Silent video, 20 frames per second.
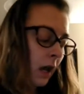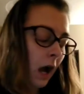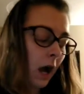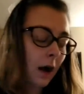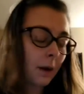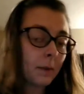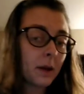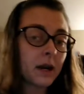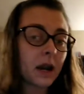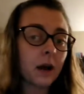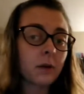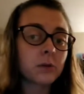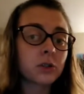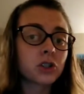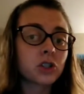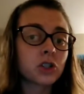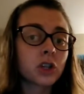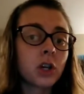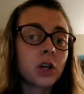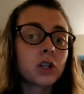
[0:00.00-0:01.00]
And I
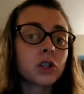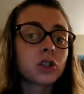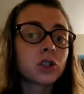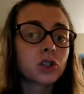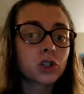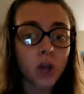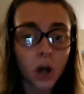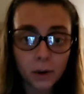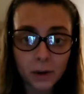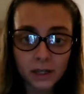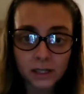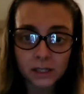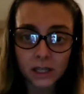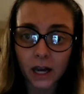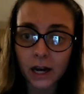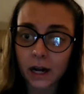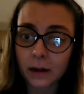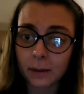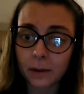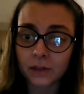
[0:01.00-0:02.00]
was so
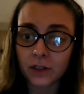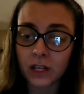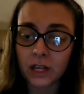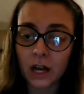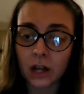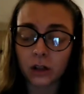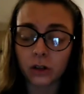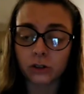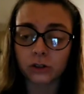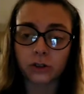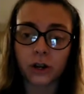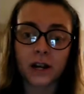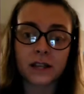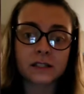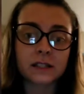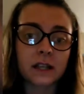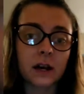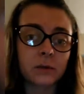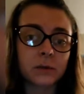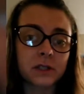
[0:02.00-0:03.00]
excited about the yellow
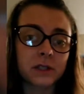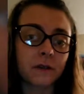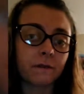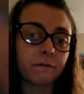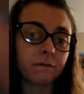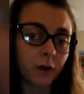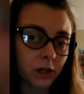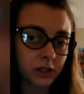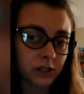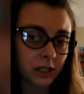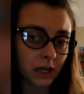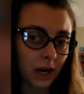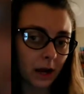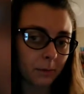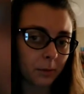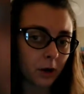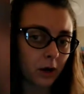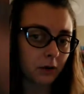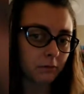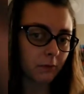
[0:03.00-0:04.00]
dress. That was the first thing I
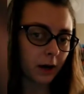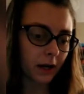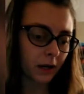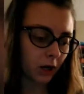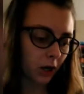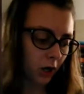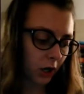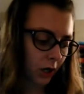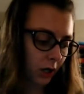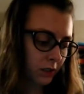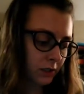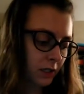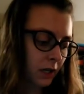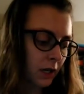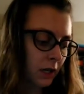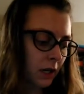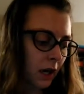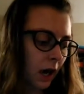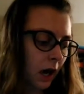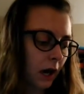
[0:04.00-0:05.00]
put in my cart.
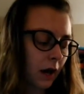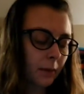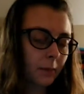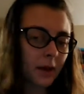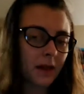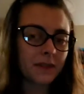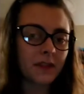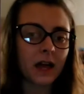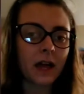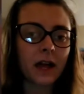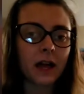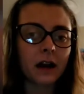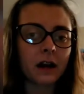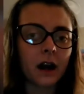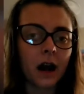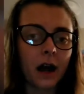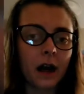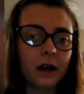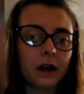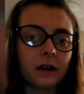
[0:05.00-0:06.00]
And then
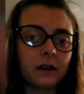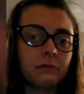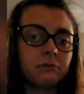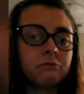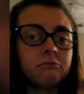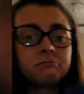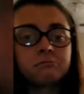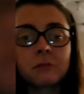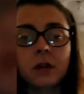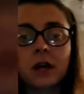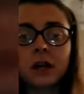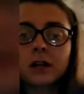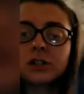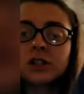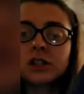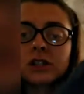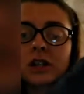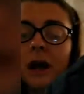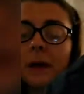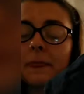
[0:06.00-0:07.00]
I
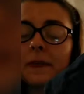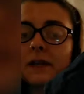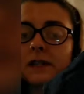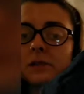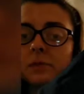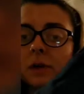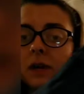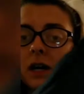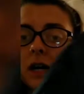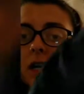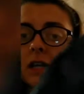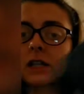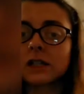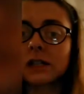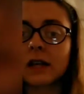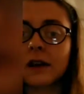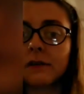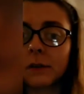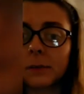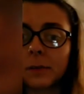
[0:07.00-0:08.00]
just got this
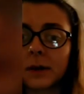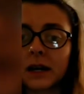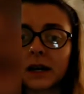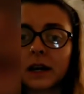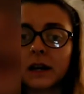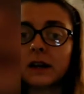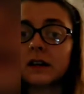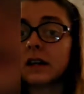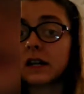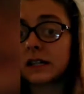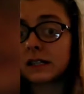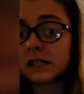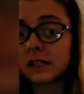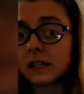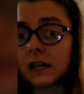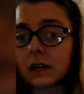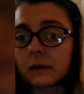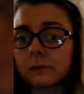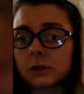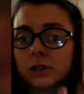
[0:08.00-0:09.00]
because everybody needs a
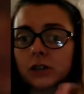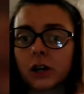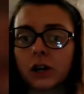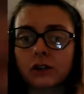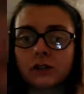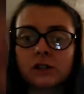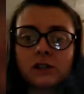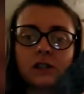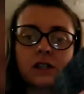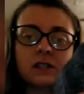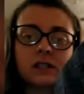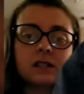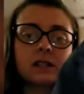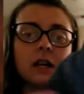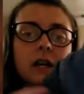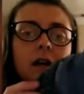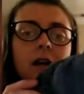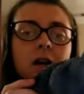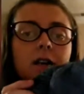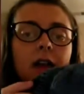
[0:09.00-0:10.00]
denim skirt. So this is
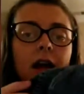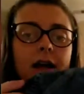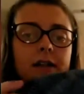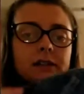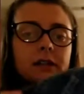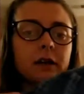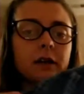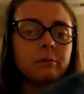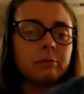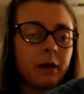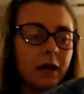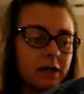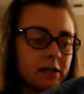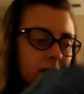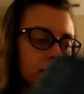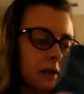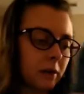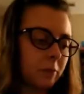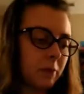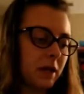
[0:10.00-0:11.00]
like a classic
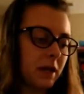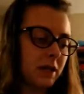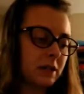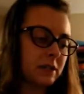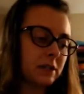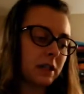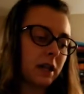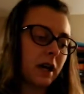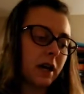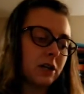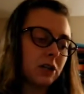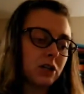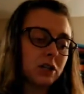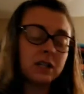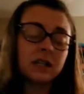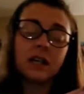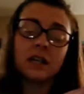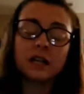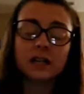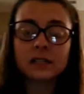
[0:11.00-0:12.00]
basic piece that I just
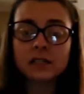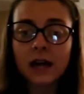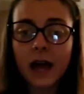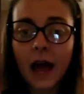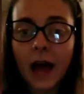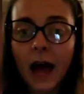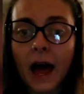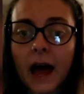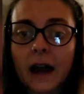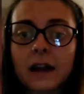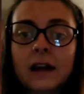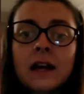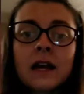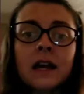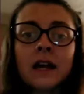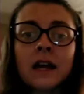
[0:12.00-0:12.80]
needed to add.